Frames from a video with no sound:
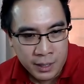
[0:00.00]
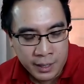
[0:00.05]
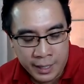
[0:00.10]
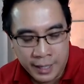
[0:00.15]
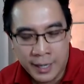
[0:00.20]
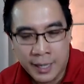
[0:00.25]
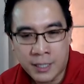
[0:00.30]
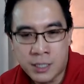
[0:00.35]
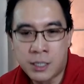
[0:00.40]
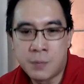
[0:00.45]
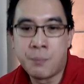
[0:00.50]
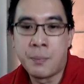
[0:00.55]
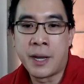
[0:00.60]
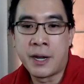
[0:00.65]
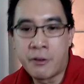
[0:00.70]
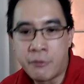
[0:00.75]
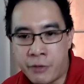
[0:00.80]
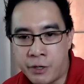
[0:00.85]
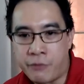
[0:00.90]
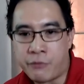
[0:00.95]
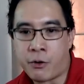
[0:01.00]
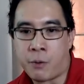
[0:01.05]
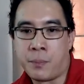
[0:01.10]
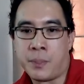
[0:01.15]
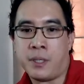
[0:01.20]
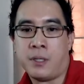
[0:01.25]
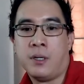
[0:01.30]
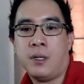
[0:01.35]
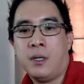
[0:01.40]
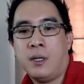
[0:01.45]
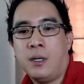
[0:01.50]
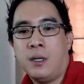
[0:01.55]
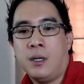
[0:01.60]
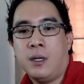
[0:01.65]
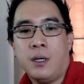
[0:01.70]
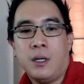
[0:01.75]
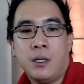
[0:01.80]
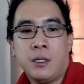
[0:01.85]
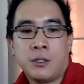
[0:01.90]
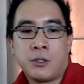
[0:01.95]
can actually benefit from it.
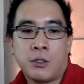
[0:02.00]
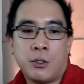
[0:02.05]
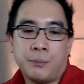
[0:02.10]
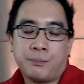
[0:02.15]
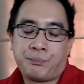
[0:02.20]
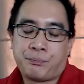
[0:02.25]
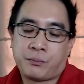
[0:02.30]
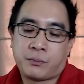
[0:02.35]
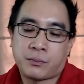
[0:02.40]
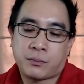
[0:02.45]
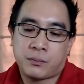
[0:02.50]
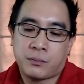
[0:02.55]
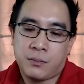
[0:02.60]
So